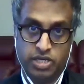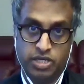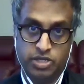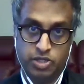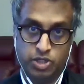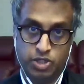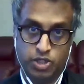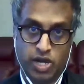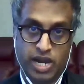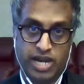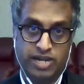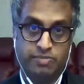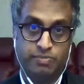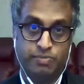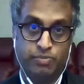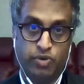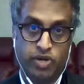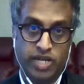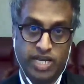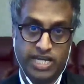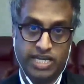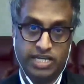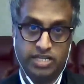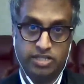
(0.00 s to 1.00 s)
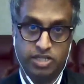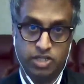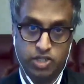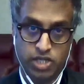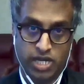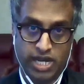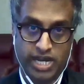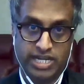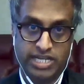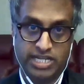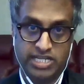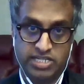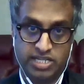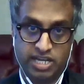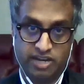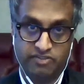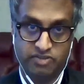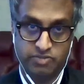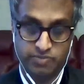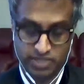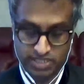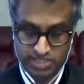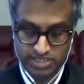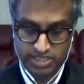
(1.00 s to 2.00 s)
to try to bring the Chinese
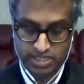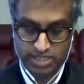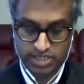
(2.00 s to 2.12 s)
government's